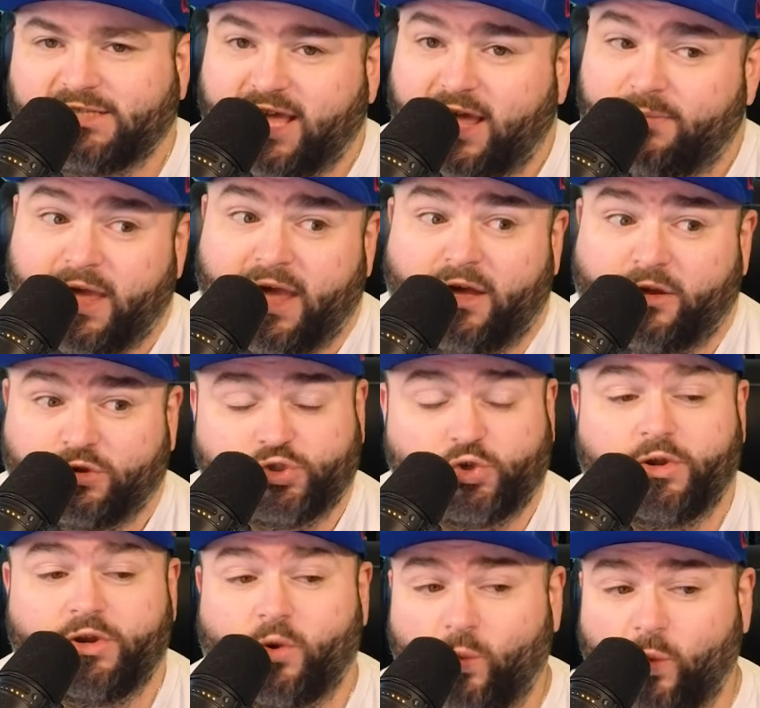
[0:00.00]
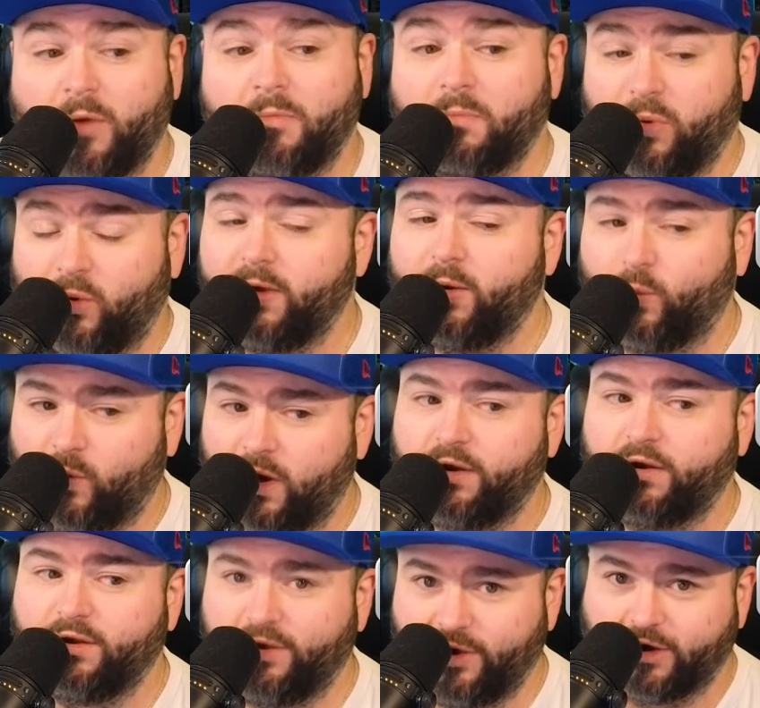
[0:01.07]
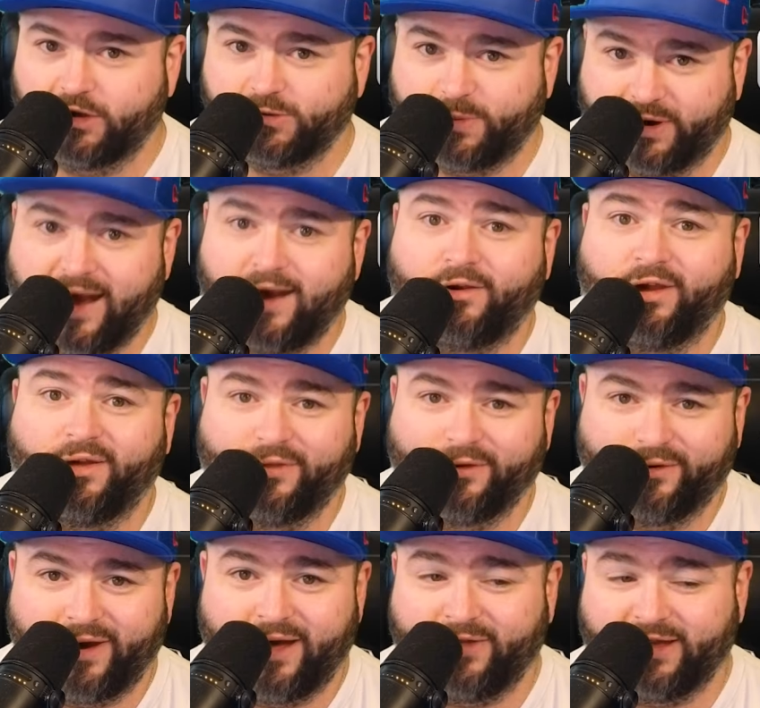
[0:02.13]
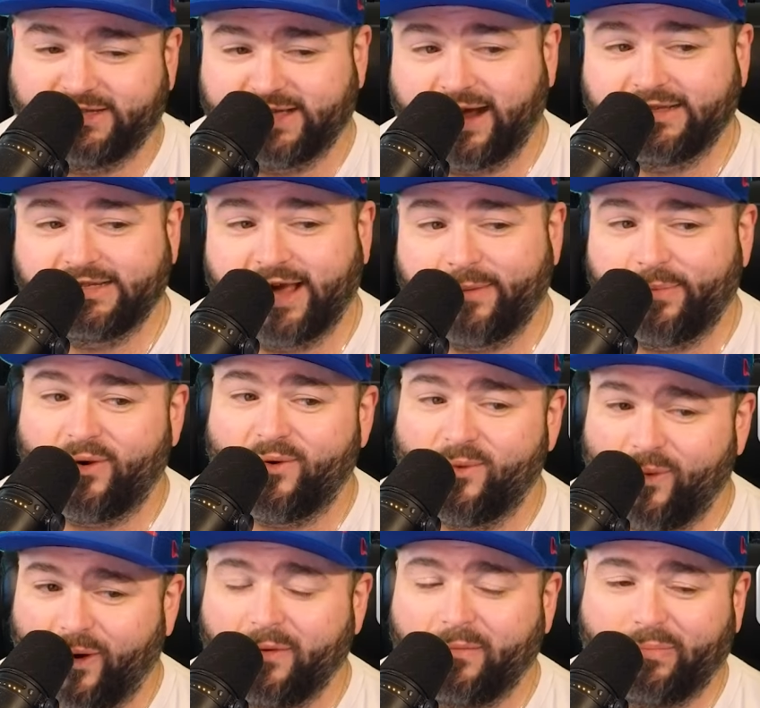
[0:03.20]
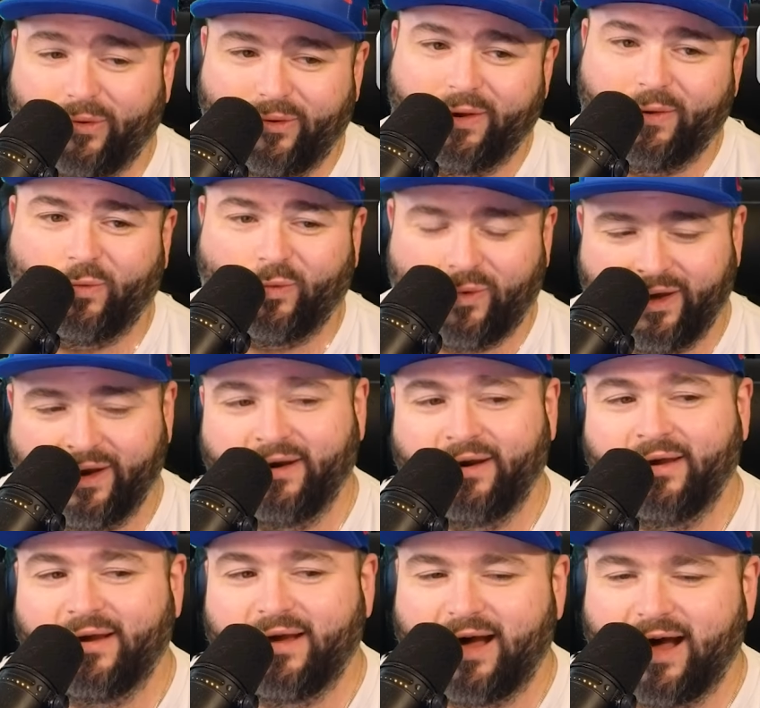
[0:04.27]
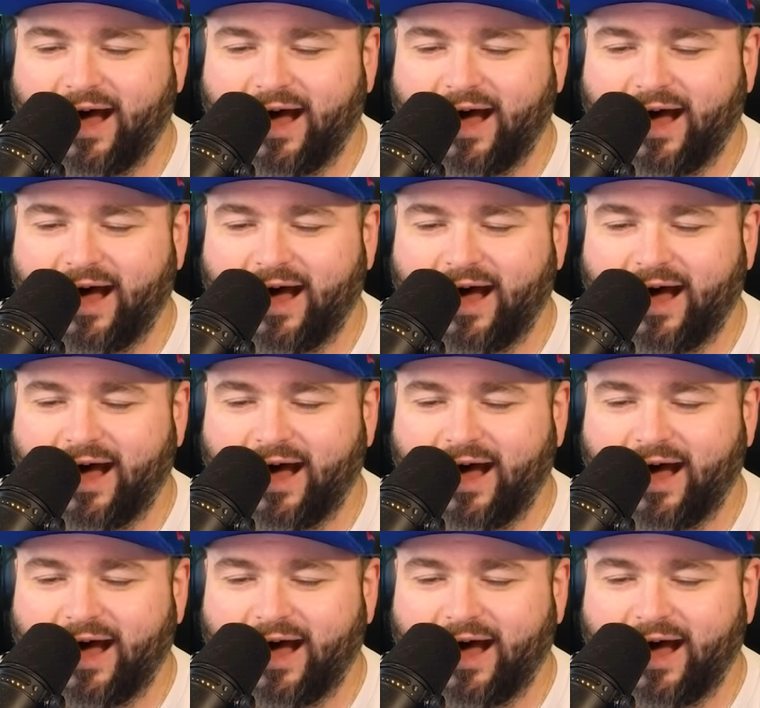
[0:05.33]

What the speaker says: game, they held Troy to 1.1 yards per carry on the ground. That's not a typo. 1.1.